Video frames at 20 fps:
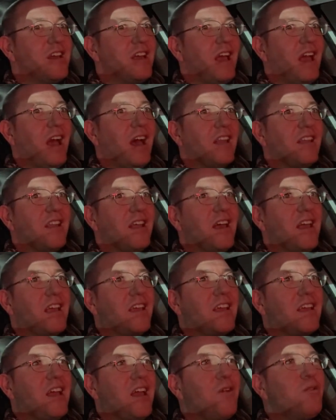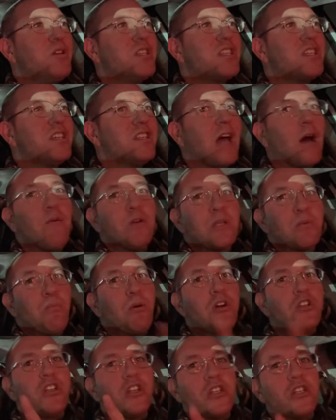and like it was because I was
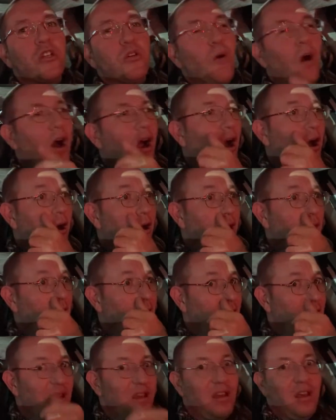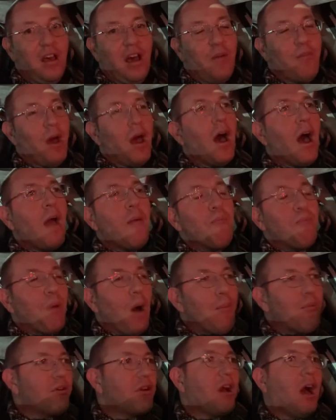pushing too hard. My
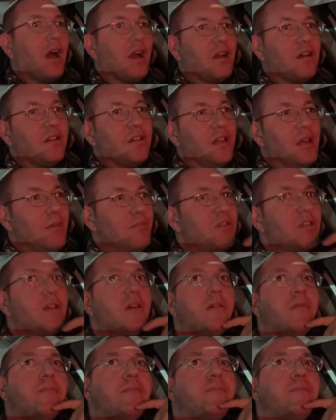bumper got clipped,